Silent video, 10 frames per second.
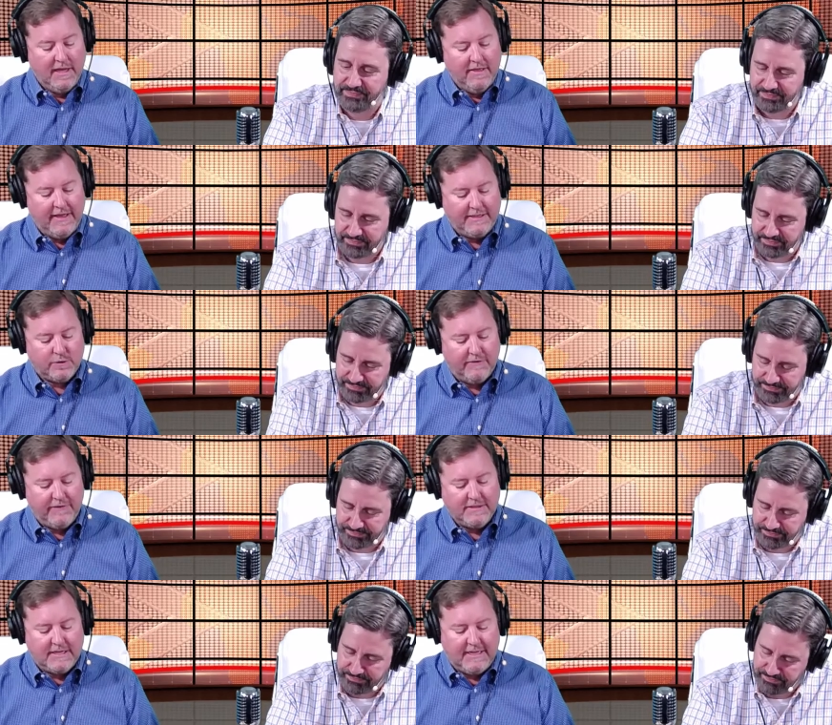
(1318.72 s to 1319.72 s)
Speaker 1: Thanks to our
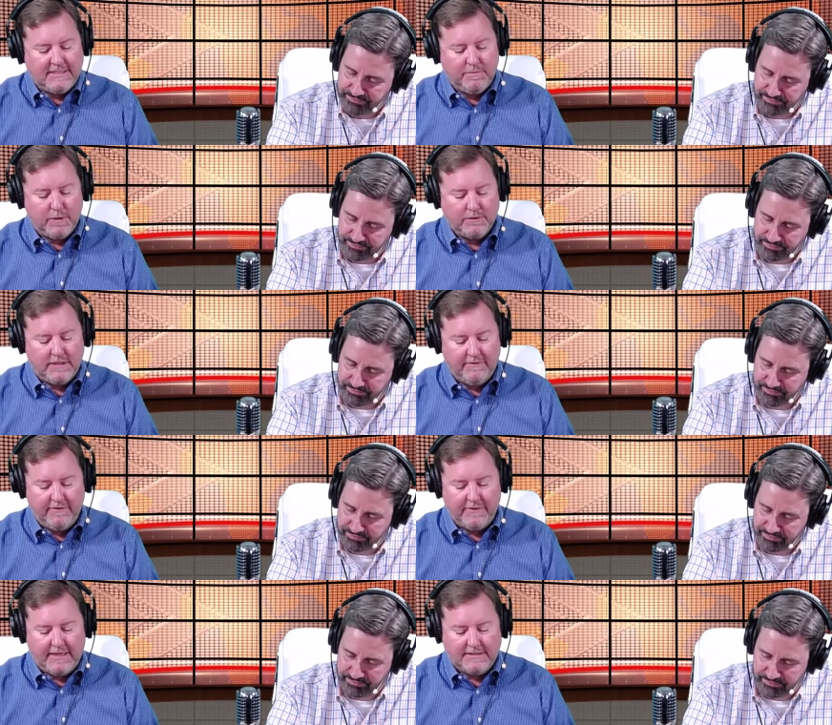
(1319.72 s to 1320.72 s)
friends at I T Pro T V
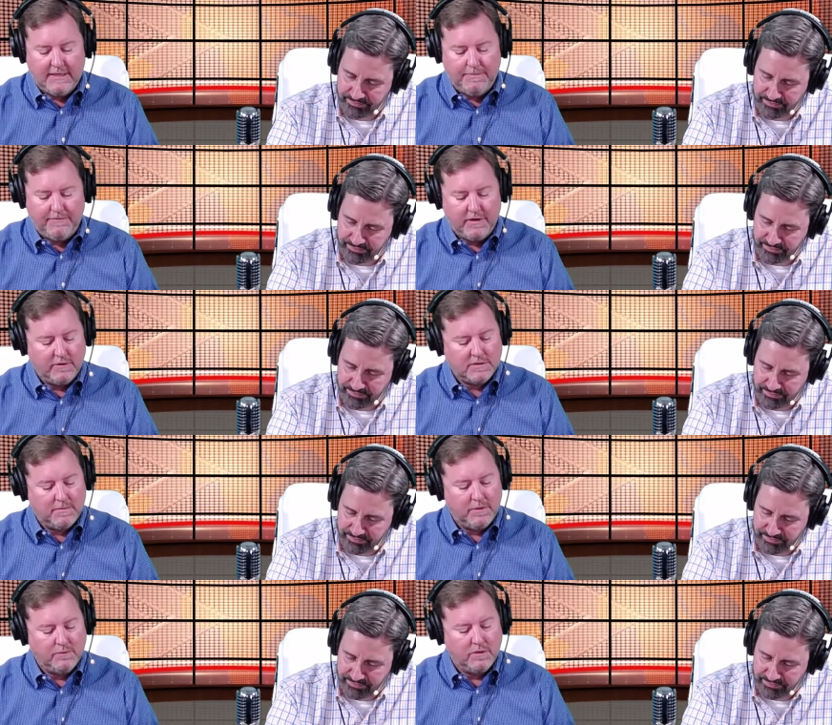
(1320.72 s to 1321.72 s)
for that tip. If you know
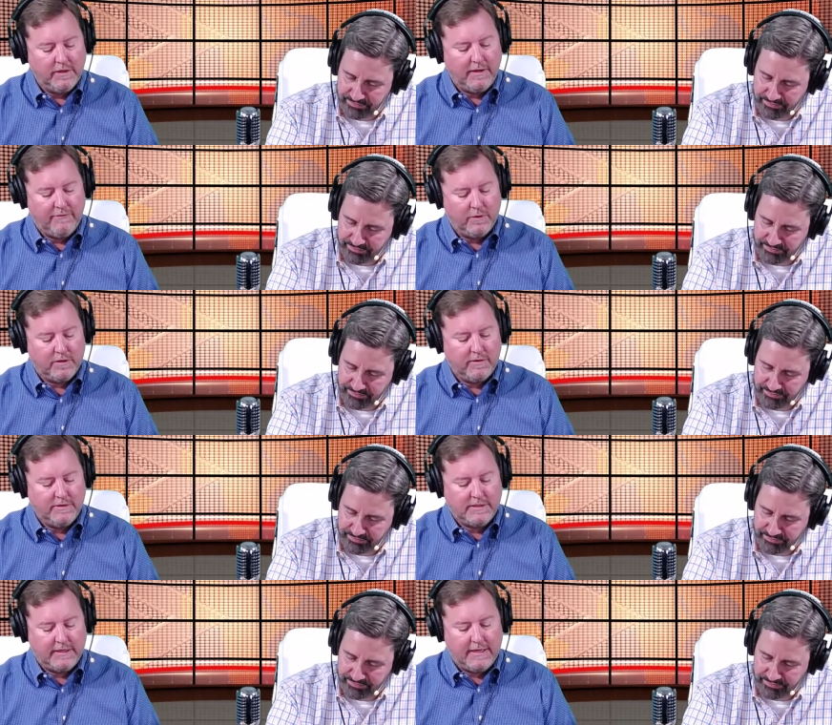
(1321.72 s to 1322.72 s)
someone who's looking for a career in
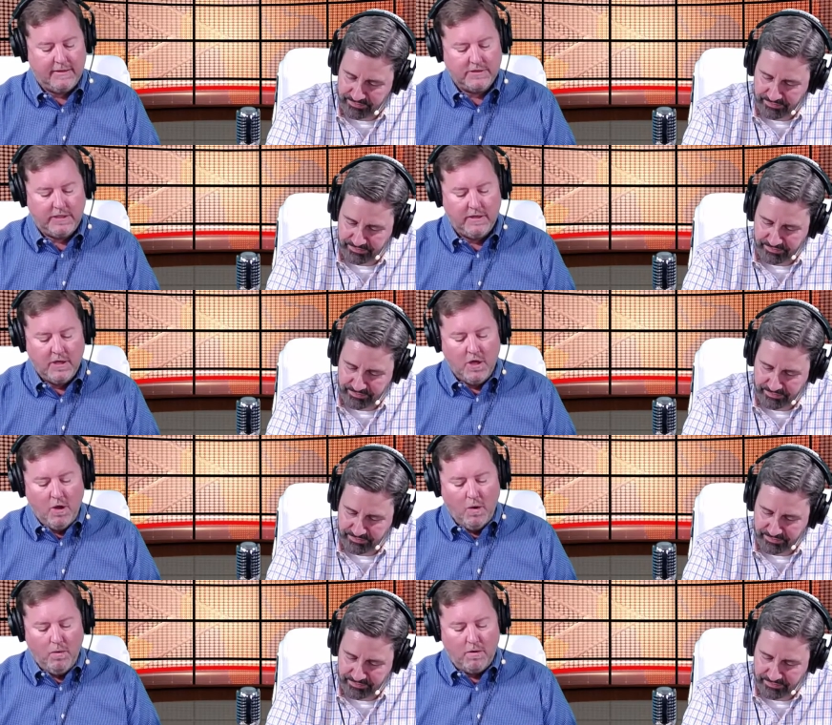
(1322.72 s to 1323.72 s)
technology,
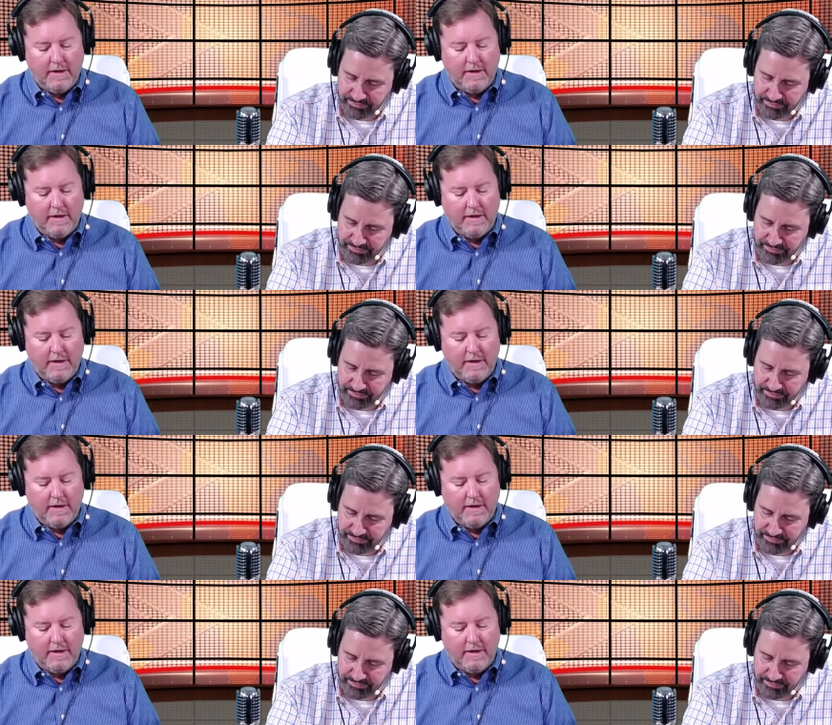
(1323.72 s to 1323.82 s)
or